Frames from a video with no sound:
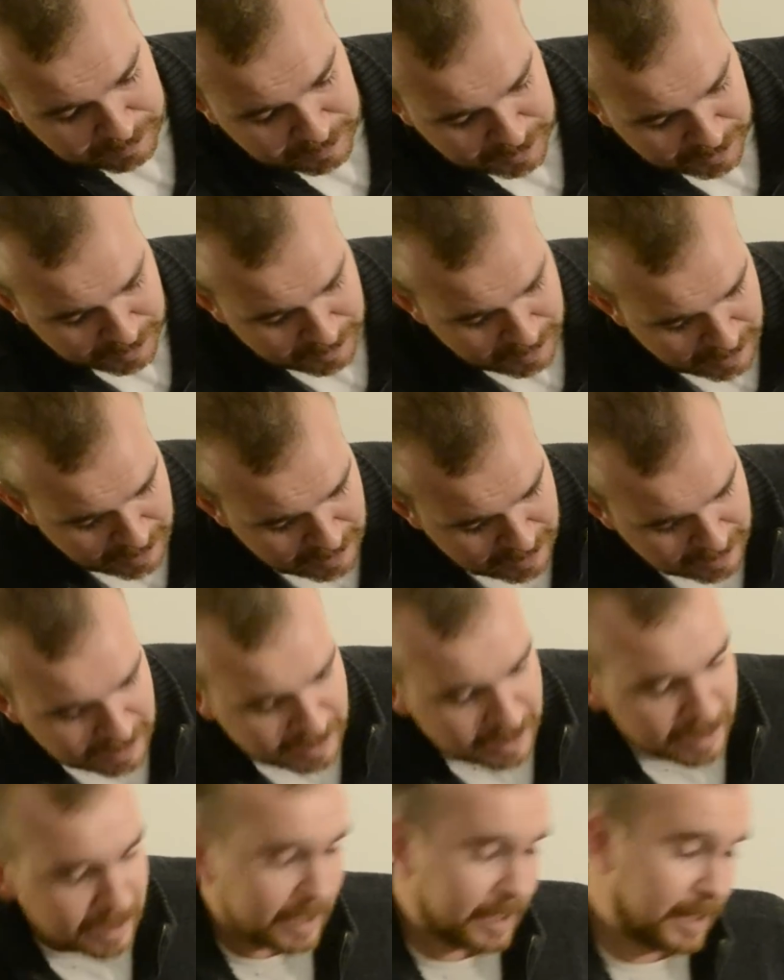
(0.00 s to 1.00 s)
here,
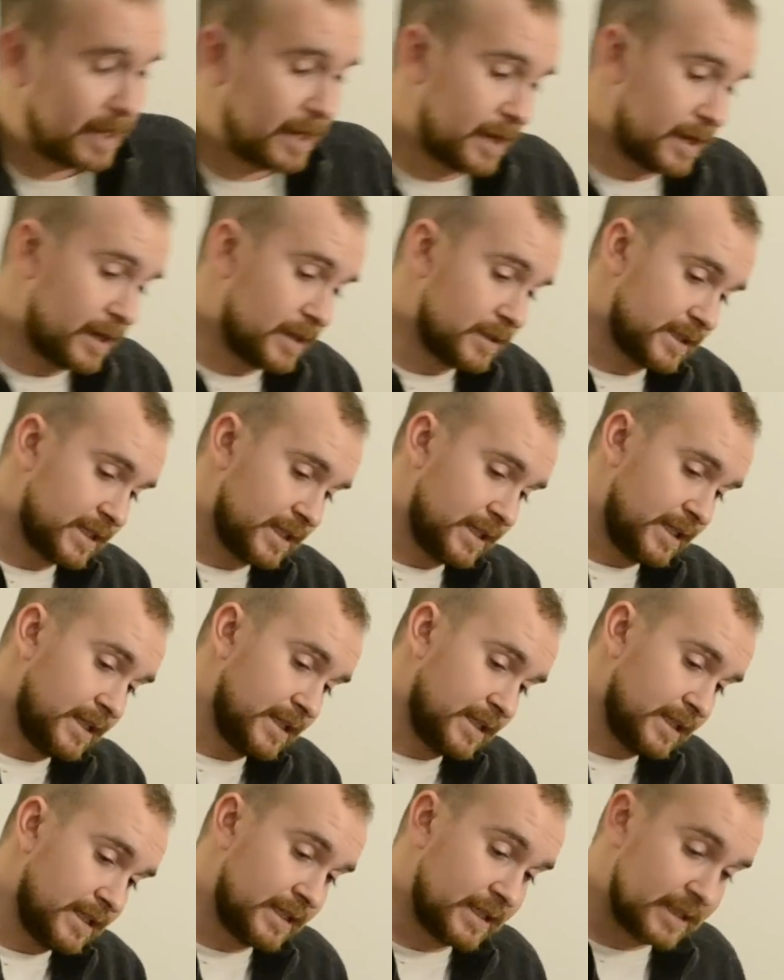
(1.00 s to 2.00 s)
and
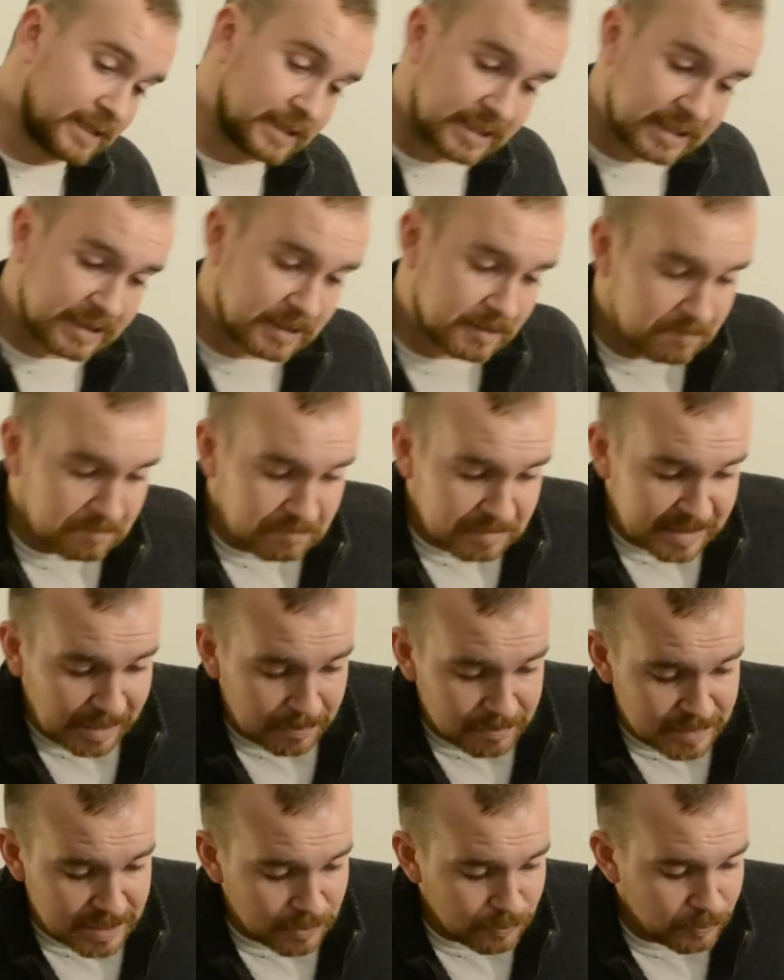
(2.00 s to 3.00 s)
it is
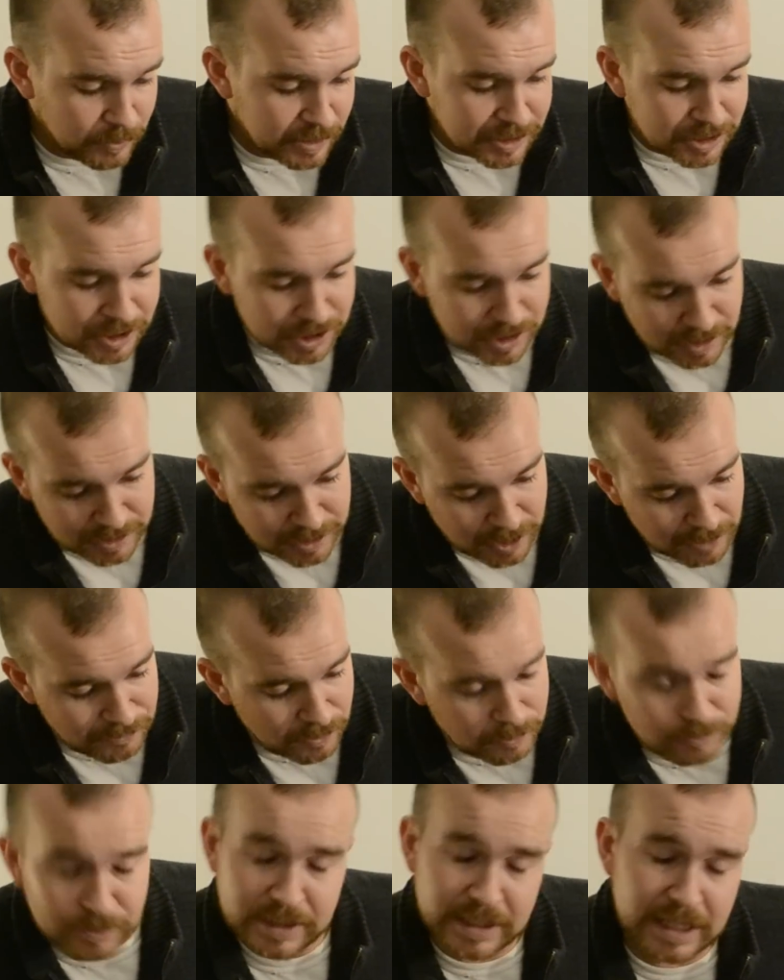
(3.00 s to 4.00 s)
something which
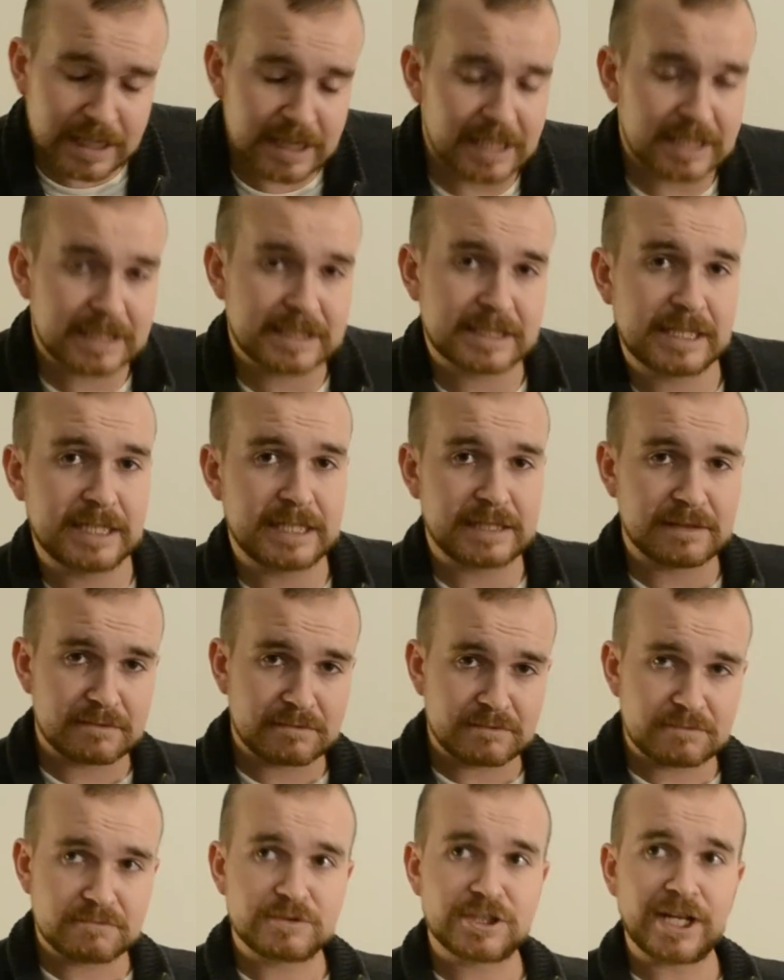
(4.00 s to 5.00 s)
Lenovo really thinks
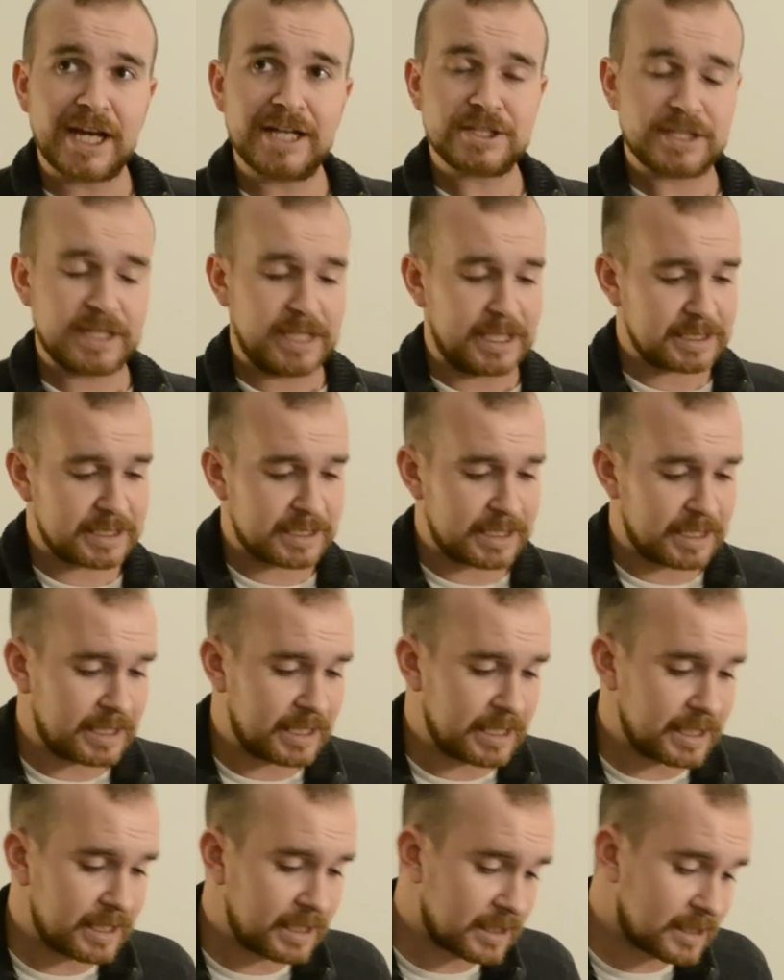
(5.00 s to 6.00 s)
can change things in
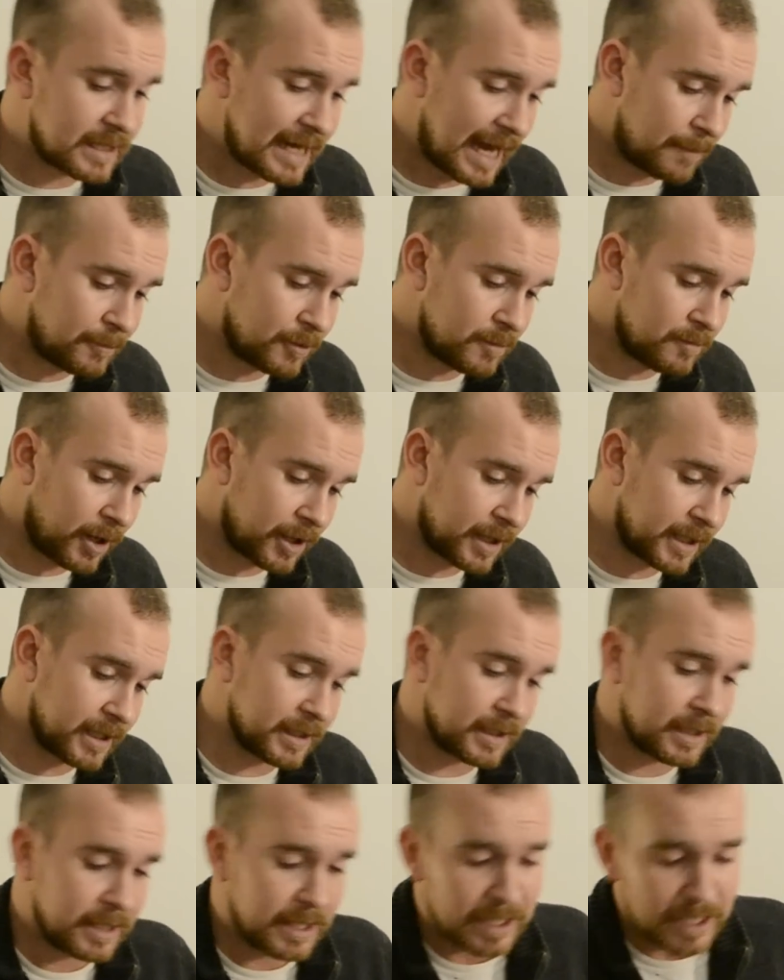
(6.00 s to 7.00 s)
the tablet
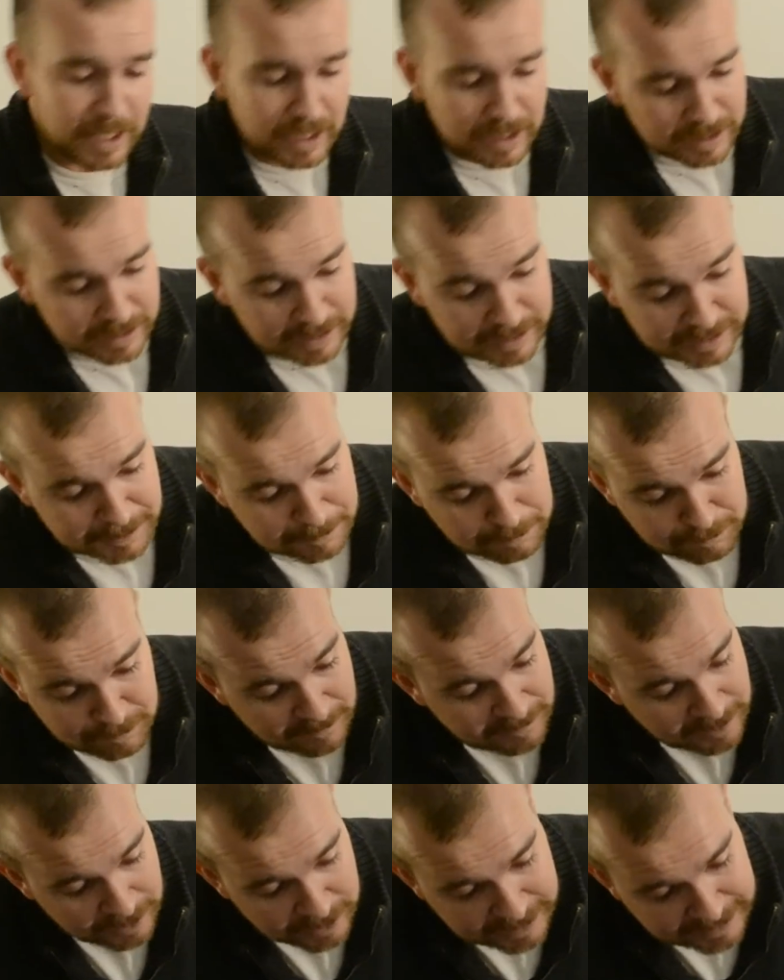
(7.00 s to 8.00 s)
market. It's
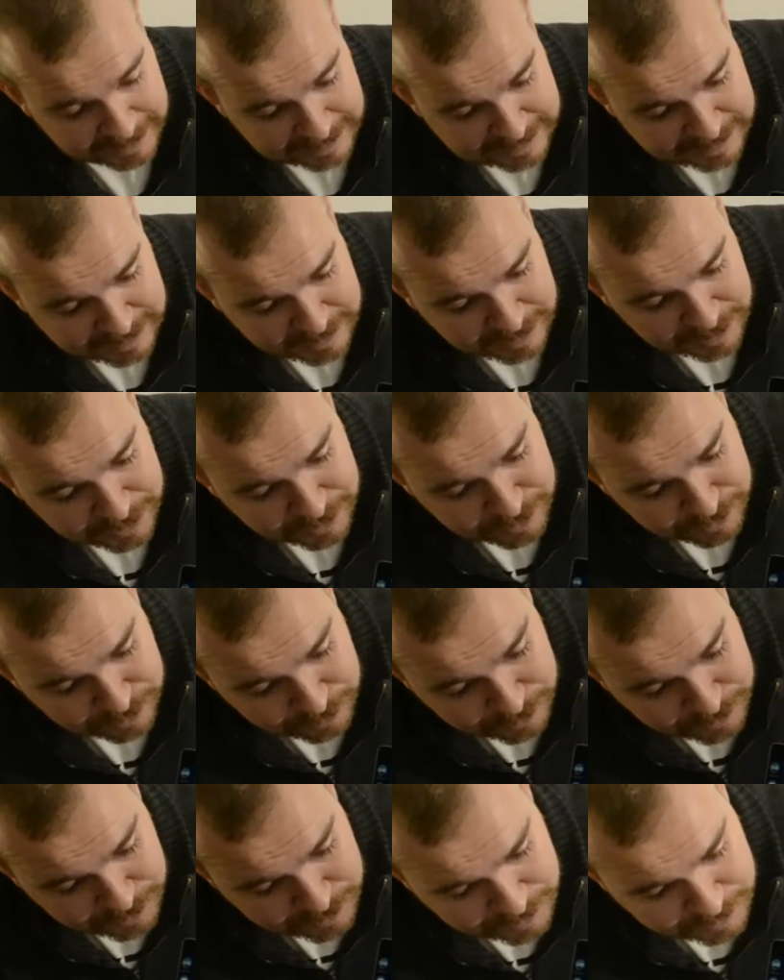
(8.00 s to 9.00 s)
very easy to
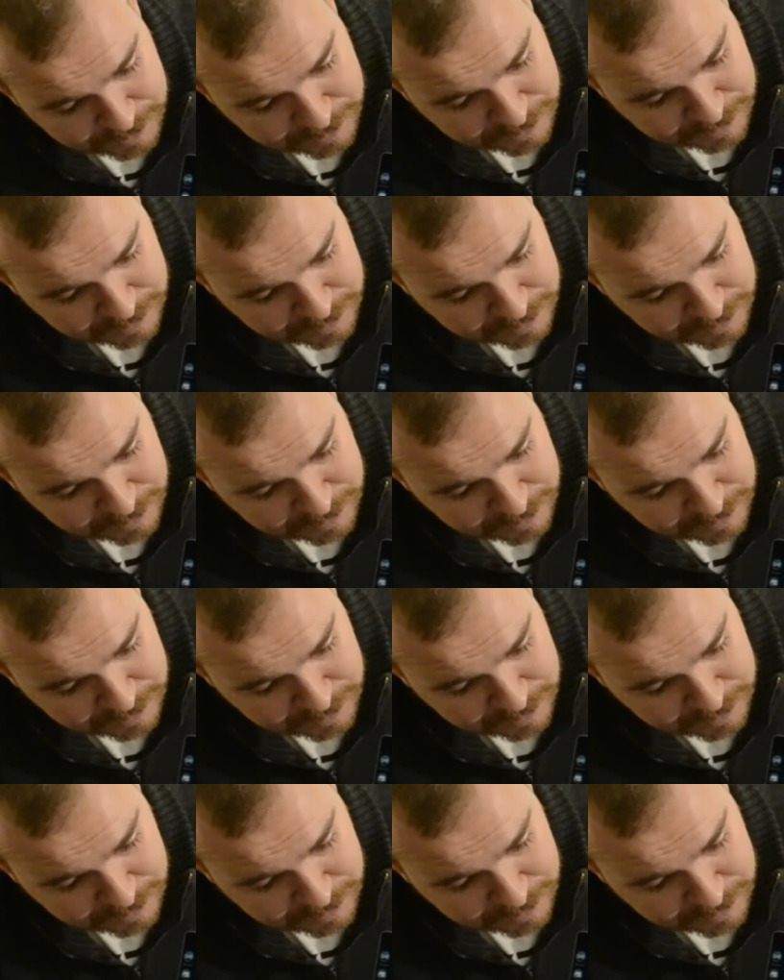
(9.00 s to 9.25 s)
use.